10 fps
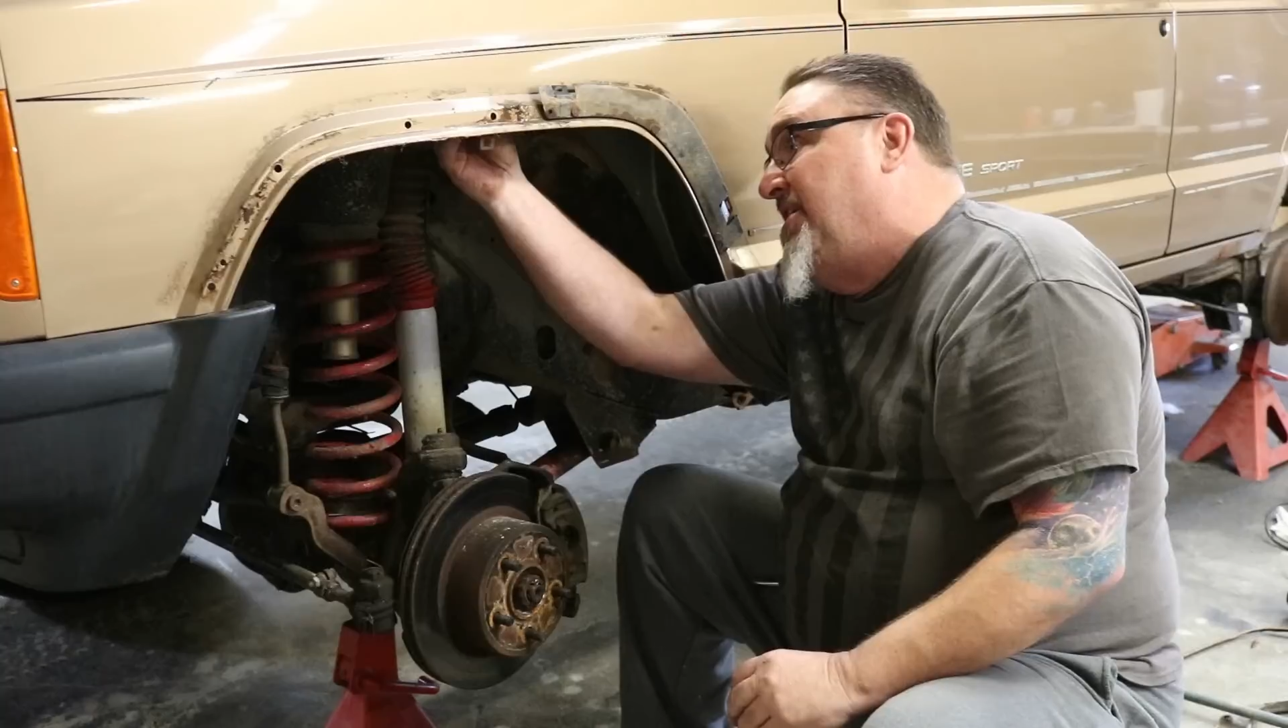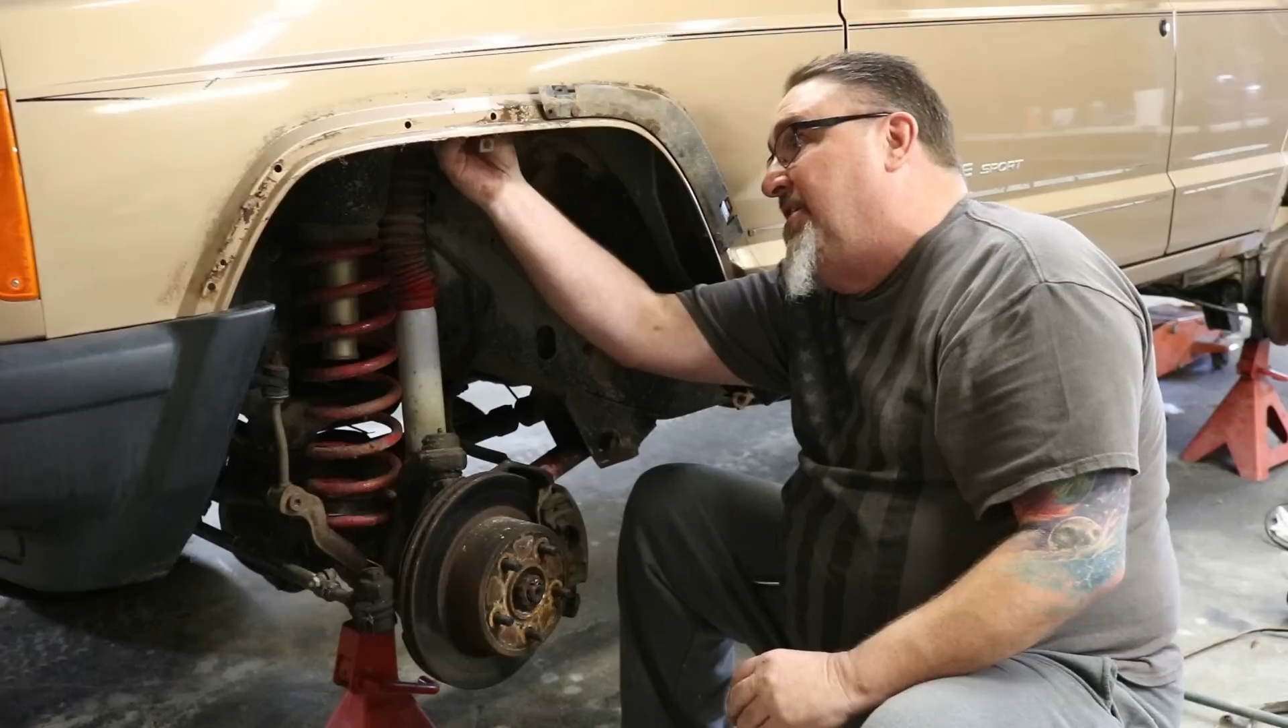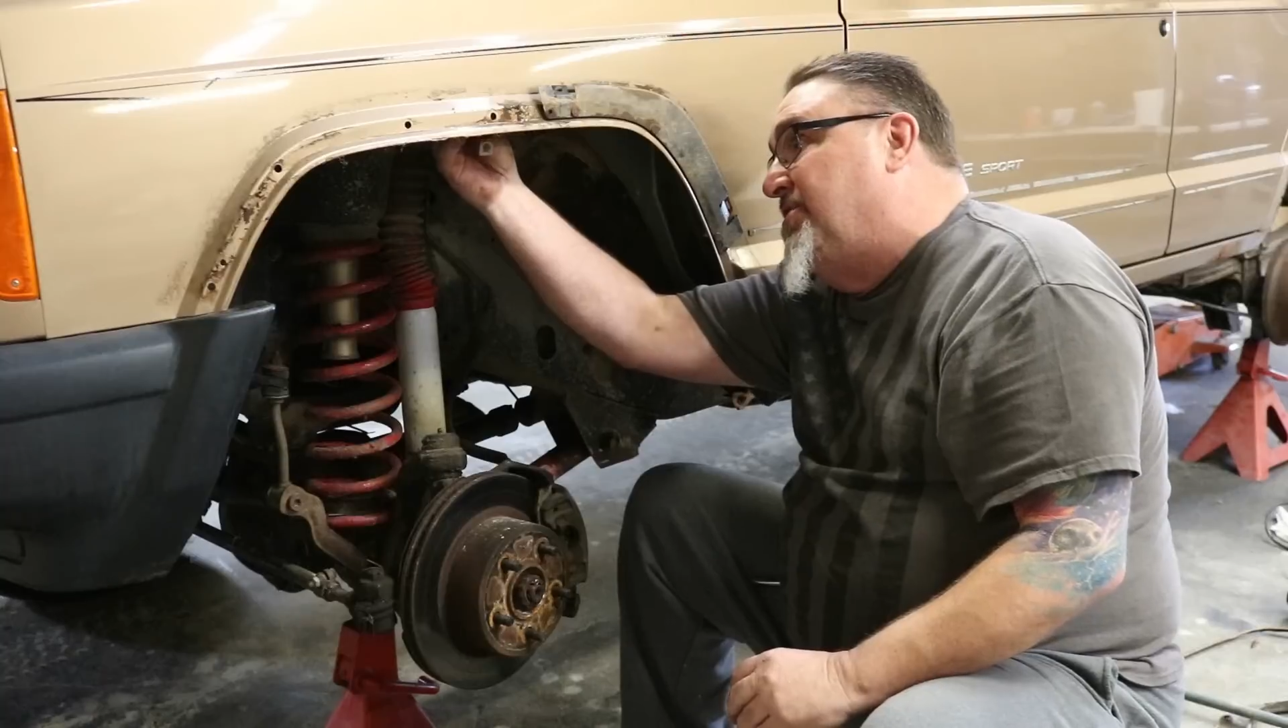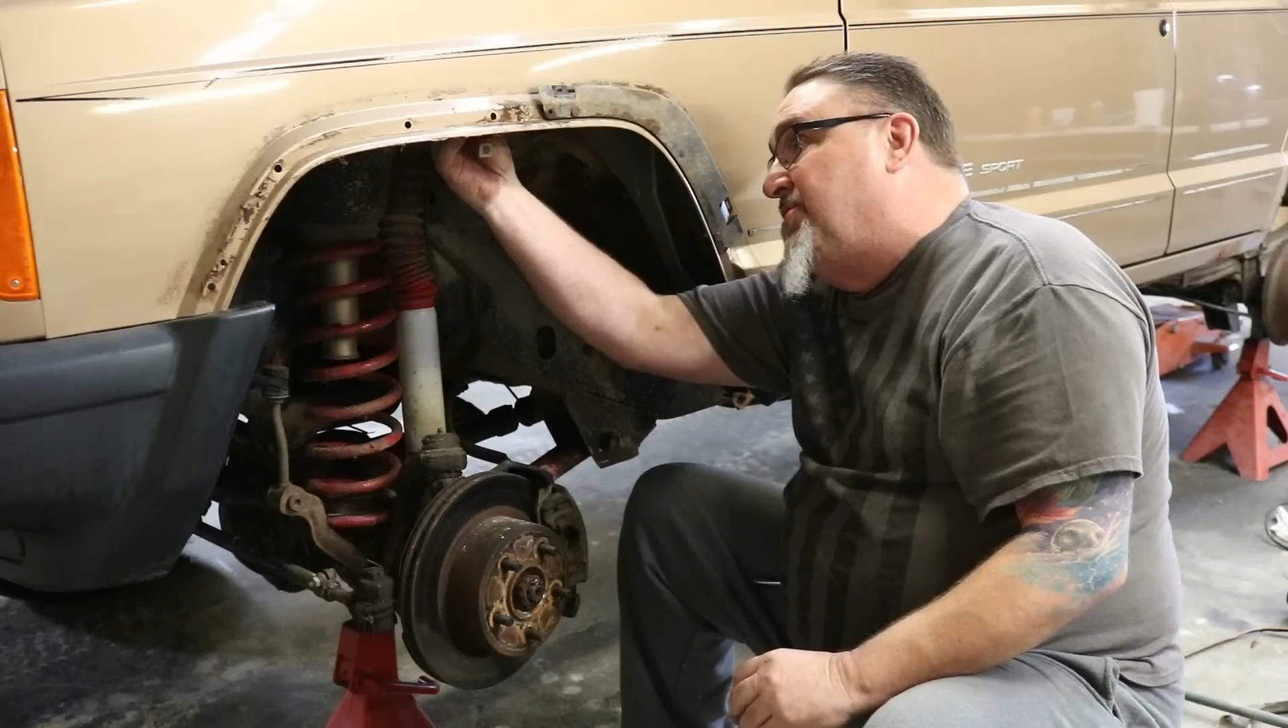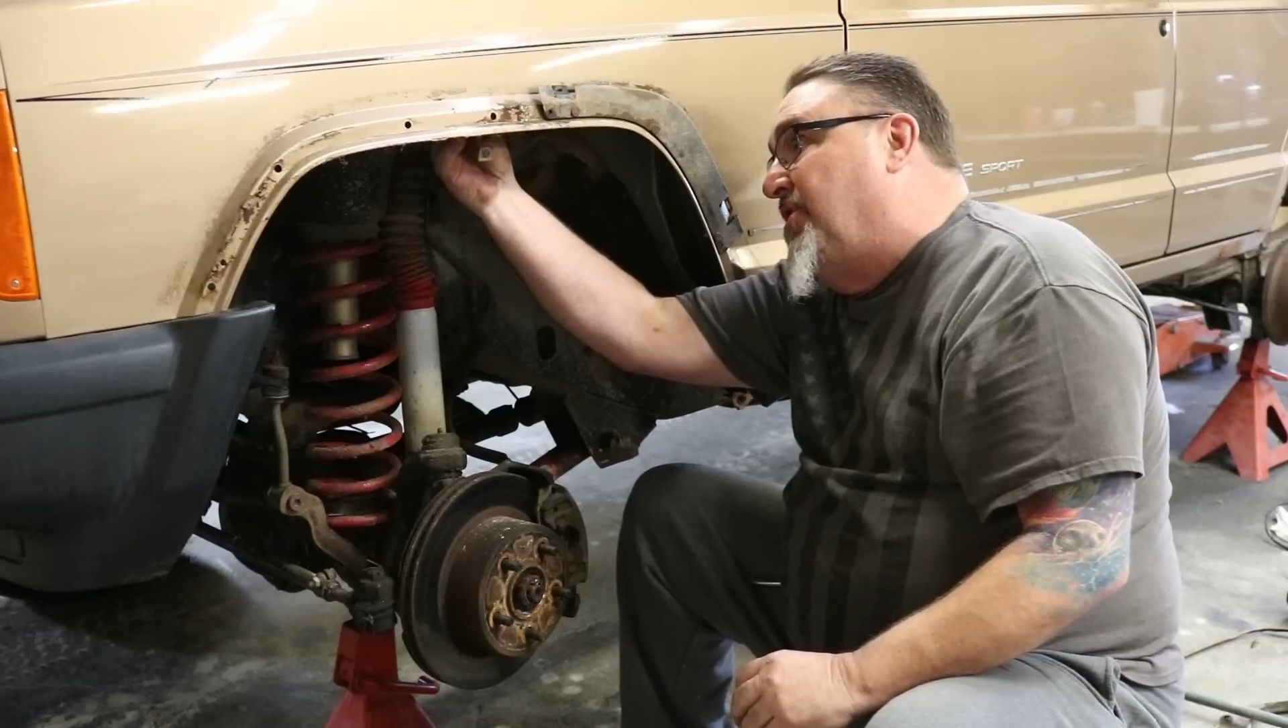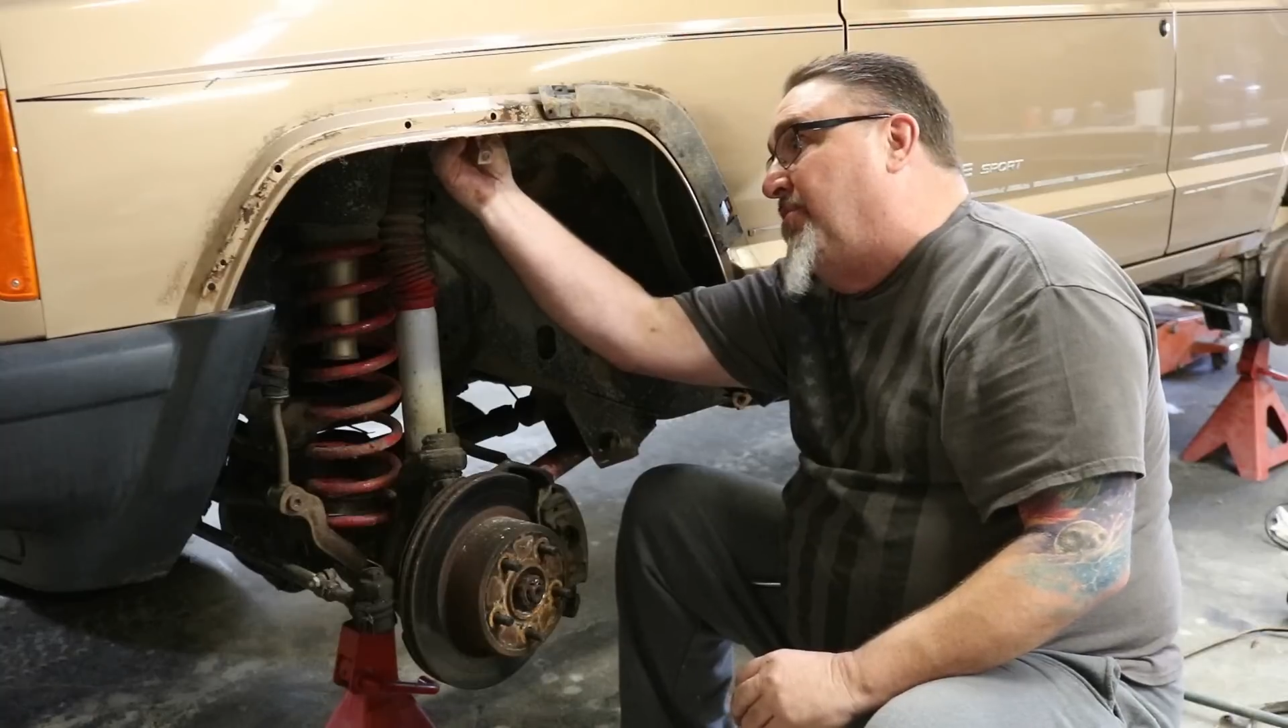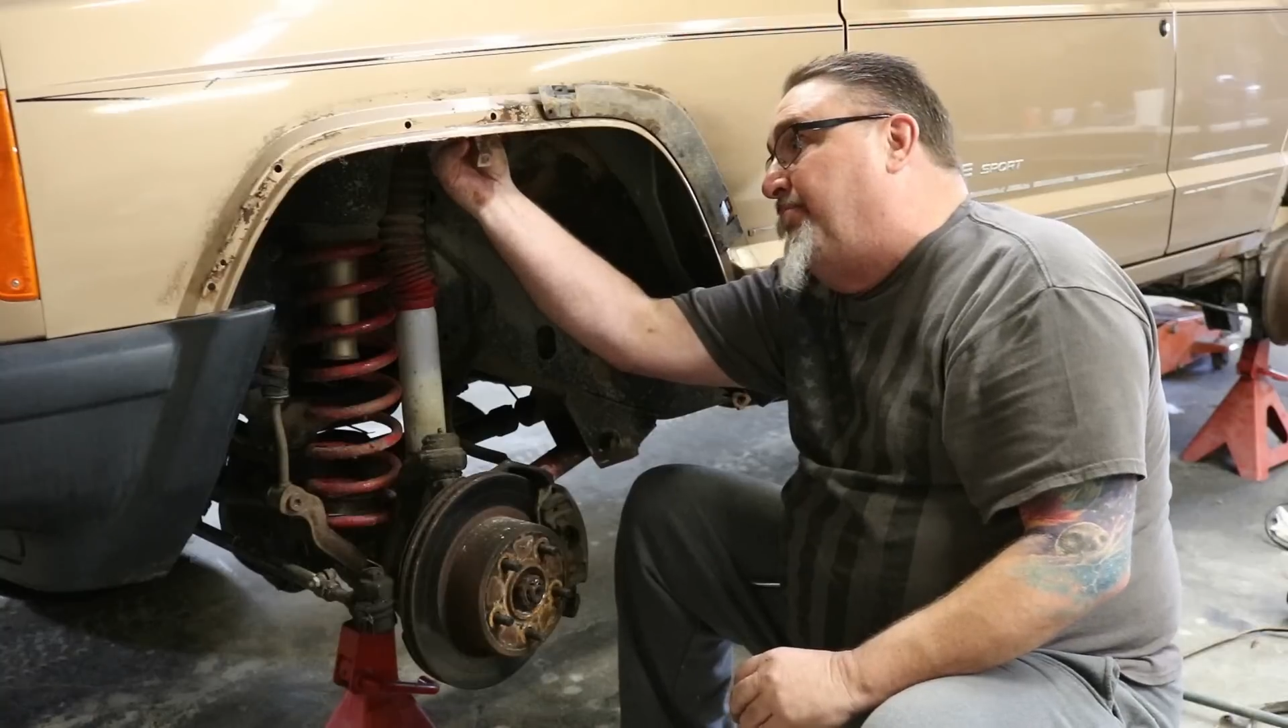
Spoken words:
there's a little